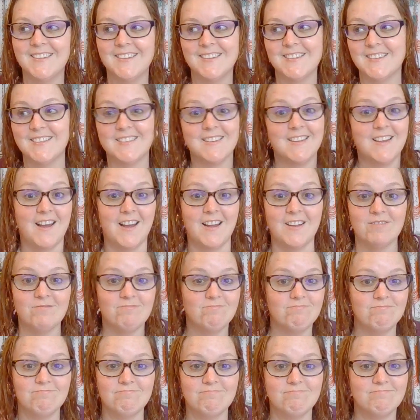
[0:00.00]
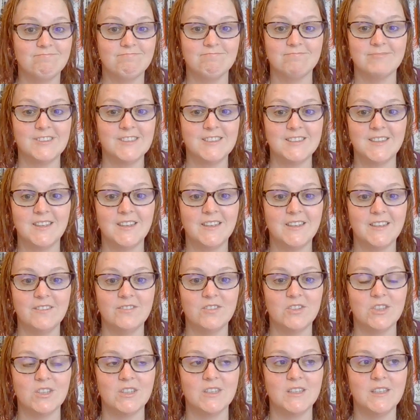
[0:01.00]
It's not. It's not
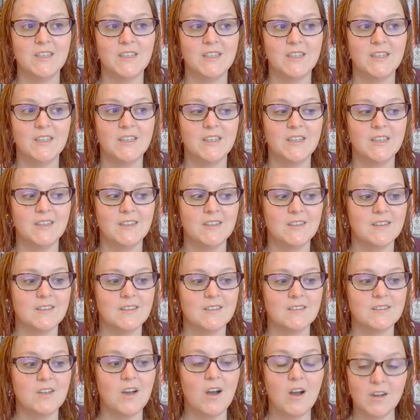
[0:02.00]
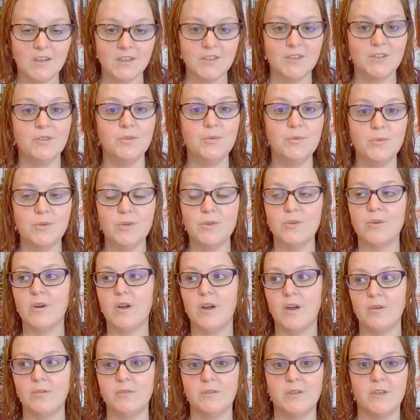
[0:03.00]
evil. Talk to your
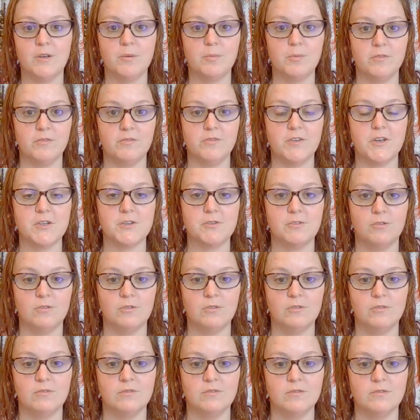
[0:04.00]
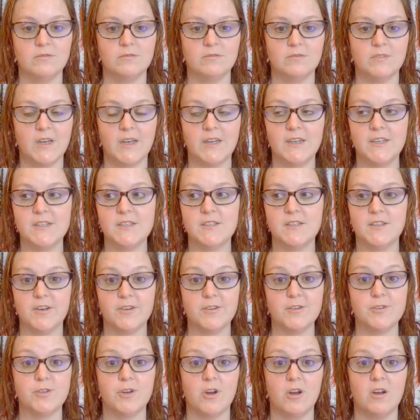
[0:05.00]
healthcare professional. That is their
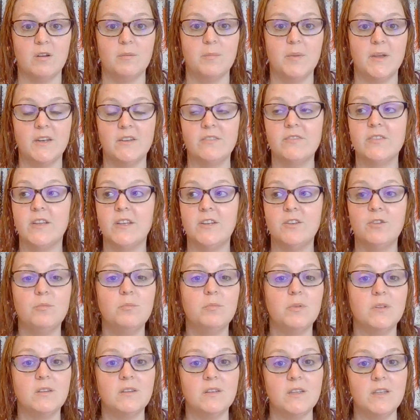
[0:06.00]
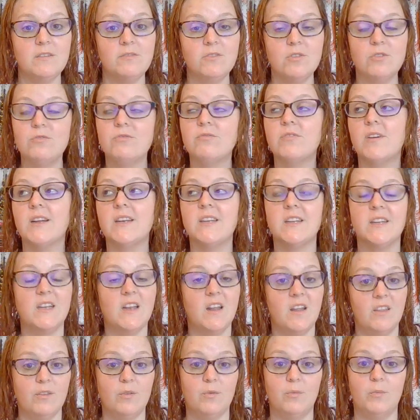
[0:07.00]
job. And if they don't believe you, find
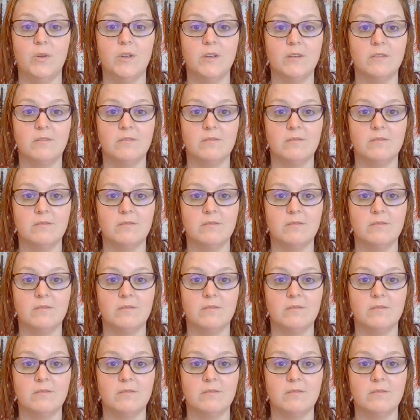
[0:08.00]
another one.